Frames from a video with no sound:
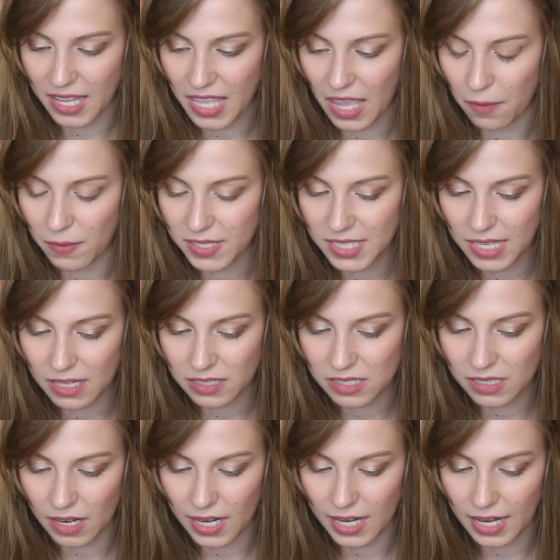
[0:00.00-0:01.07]
I can't wait to
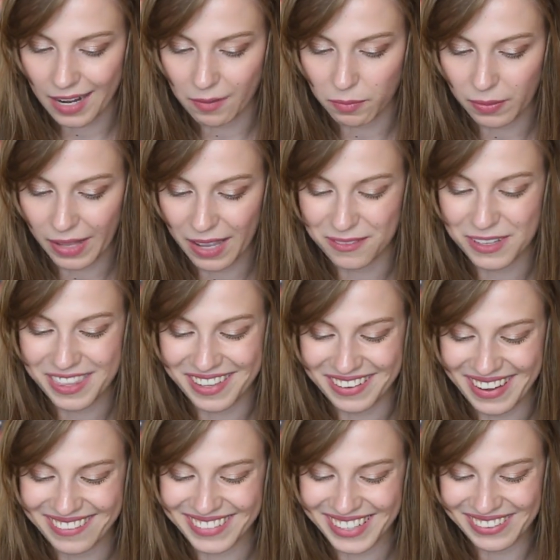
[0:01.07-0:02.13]
get started and plan with
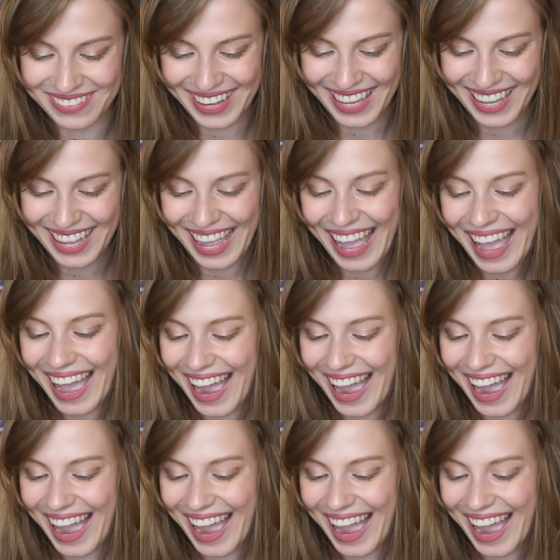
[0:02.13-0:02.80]
you every week.